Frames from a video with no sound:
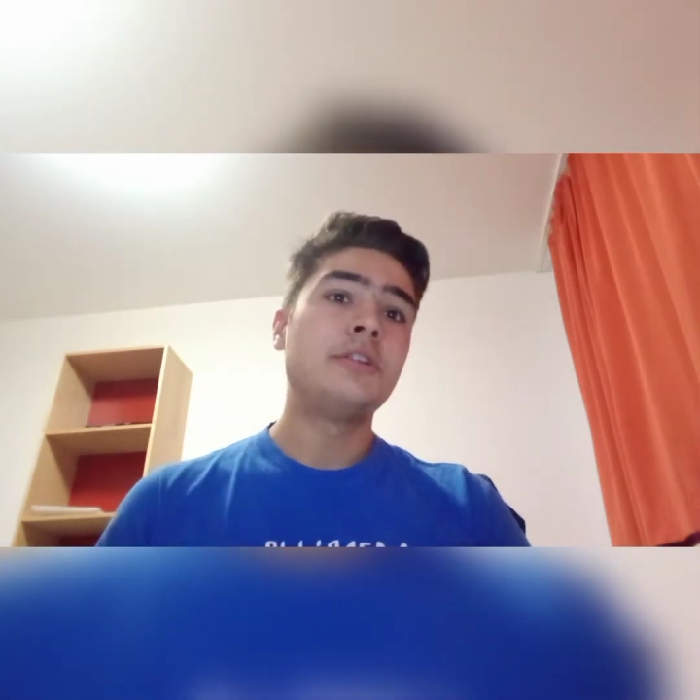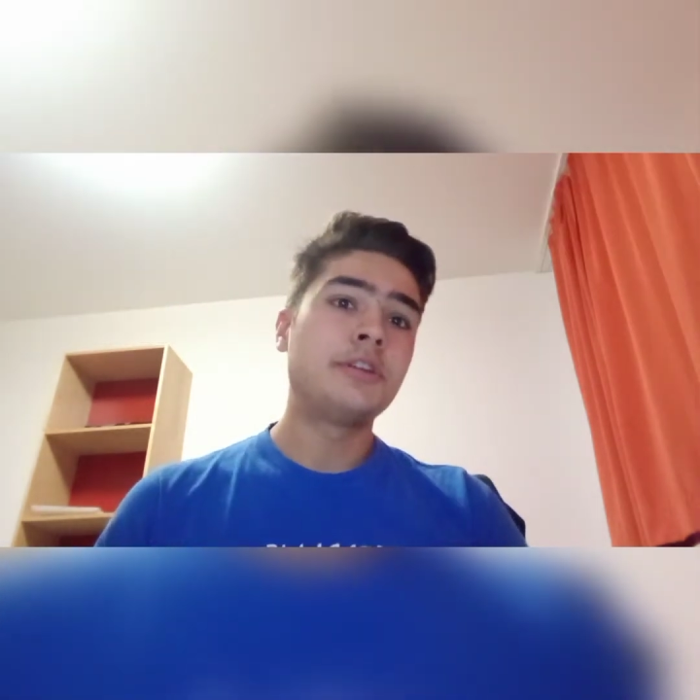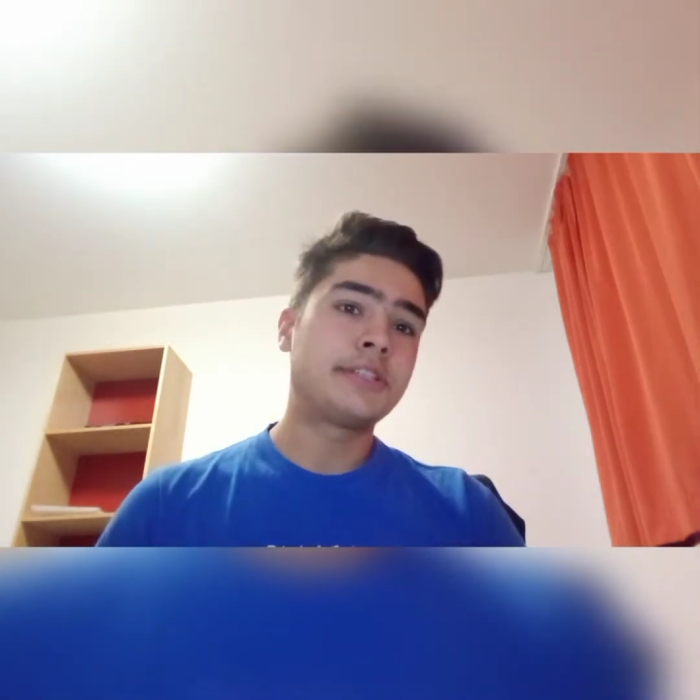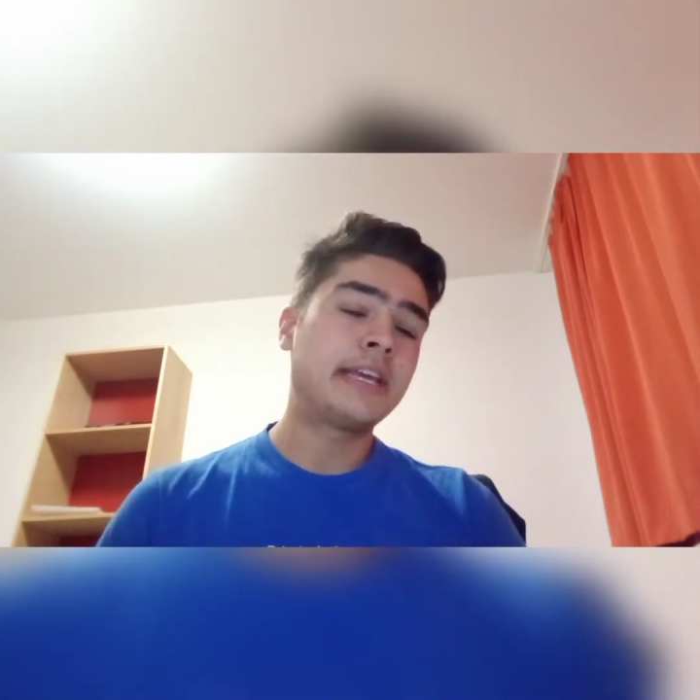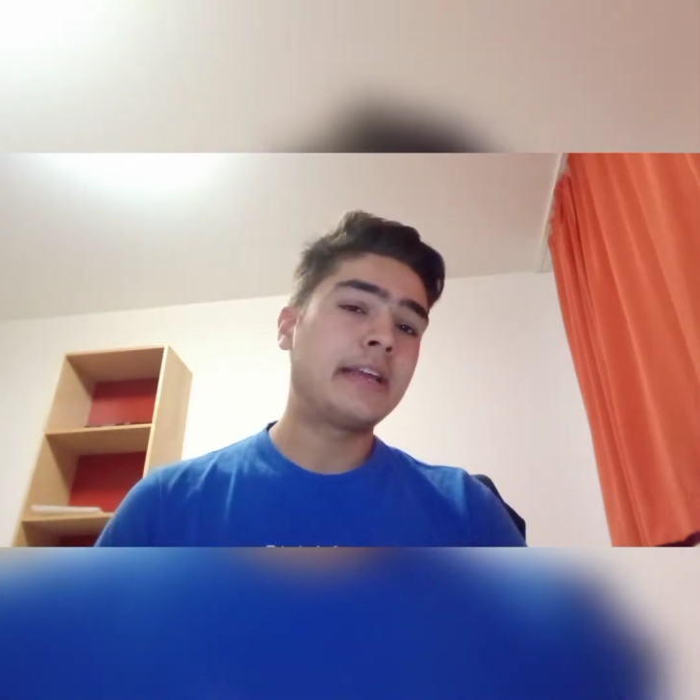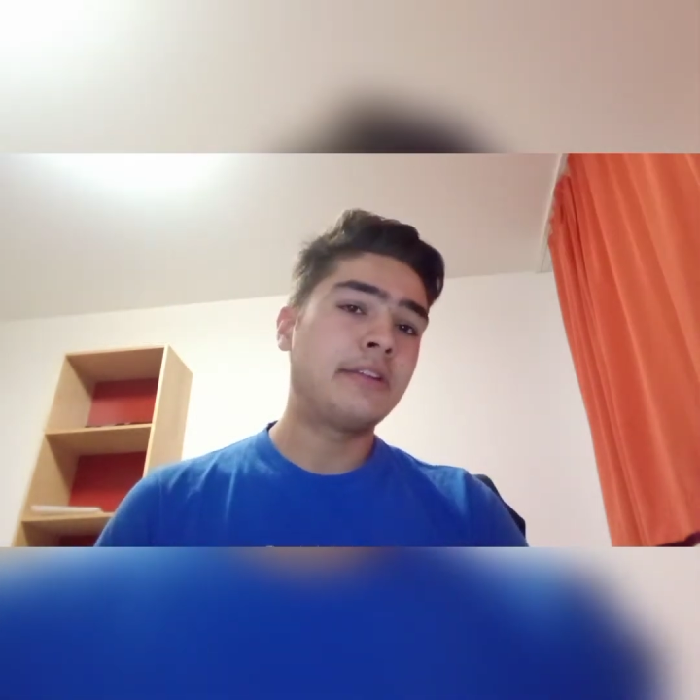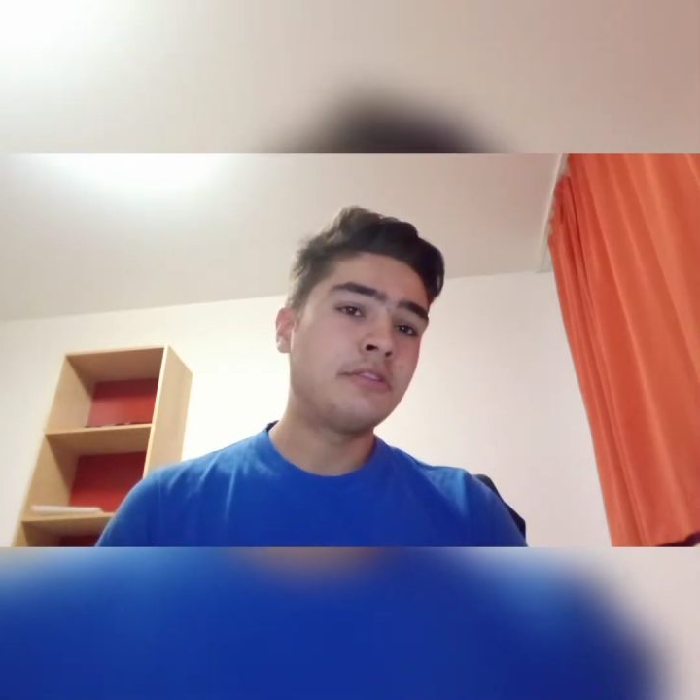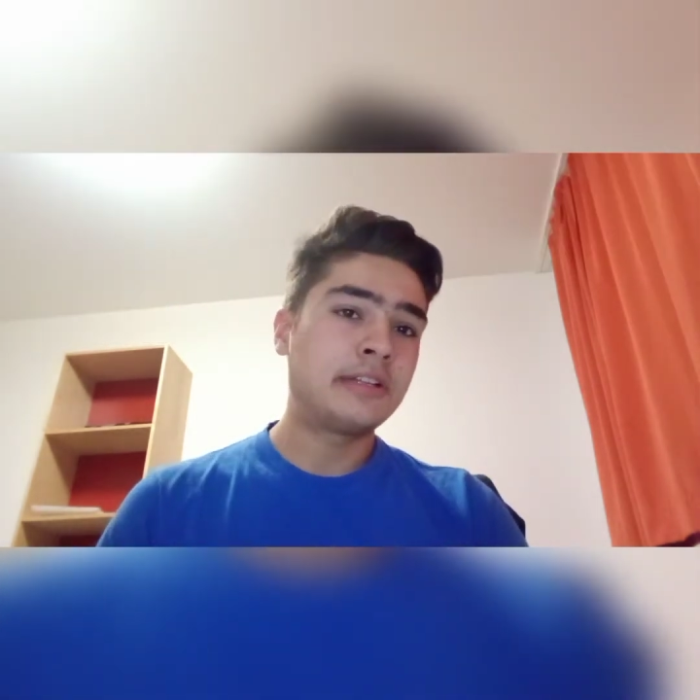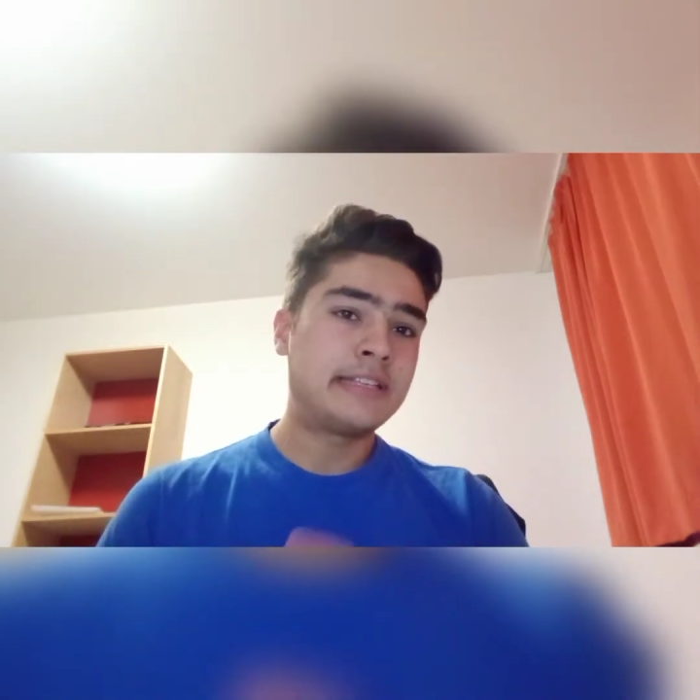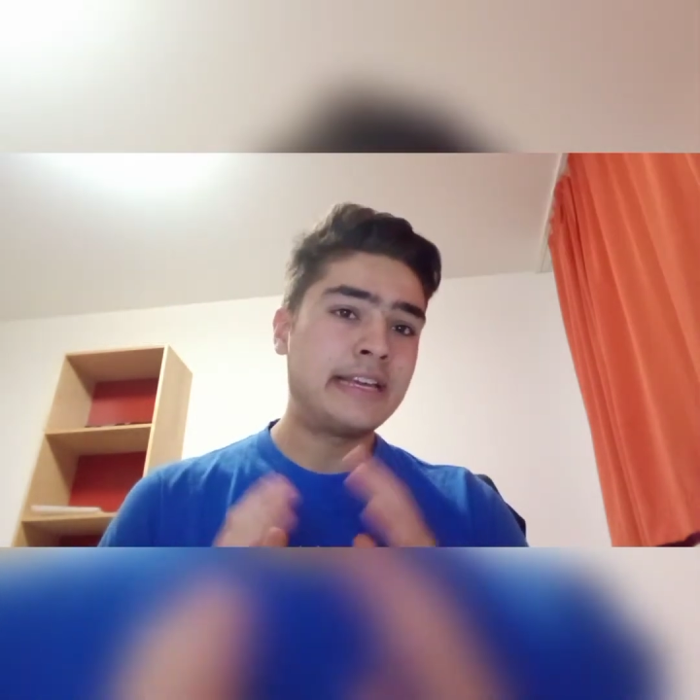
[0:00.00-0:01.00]

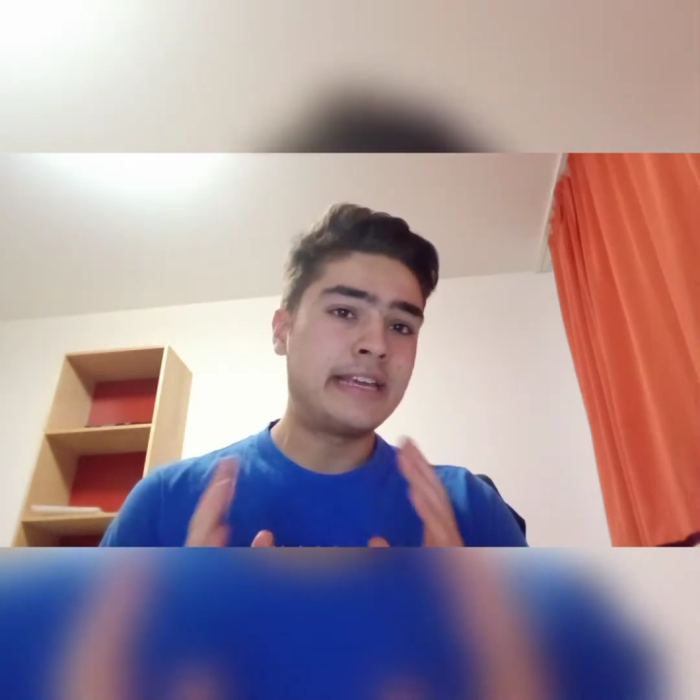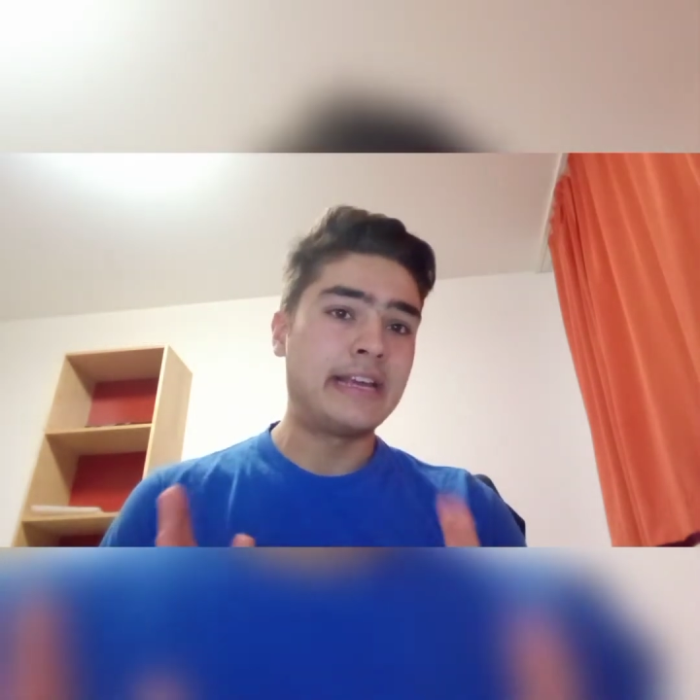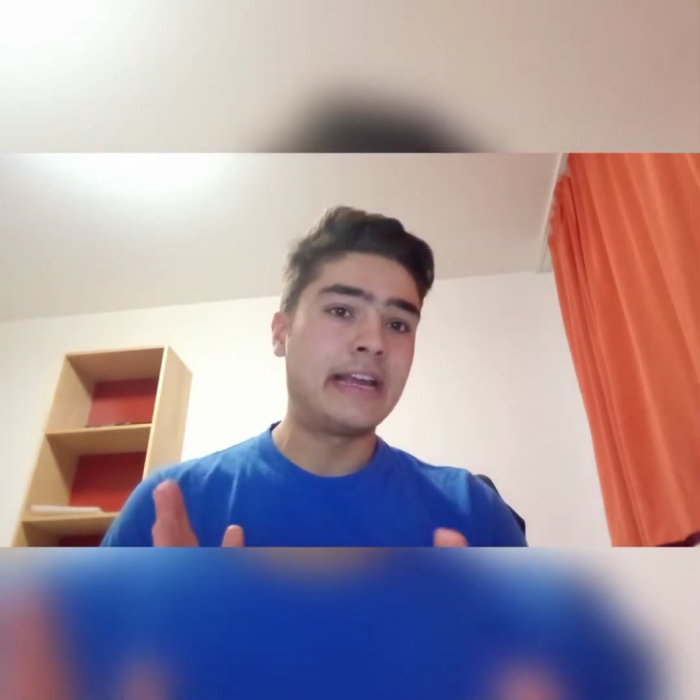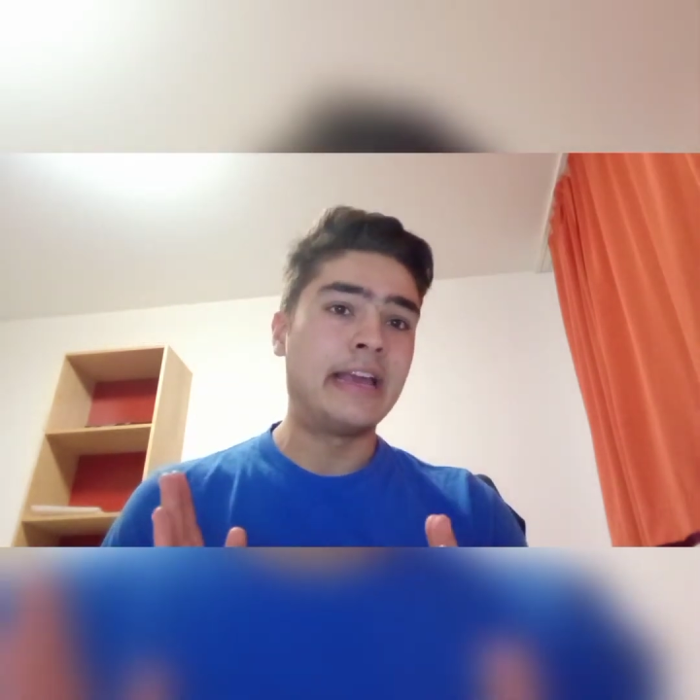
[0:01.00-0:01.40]
you are taking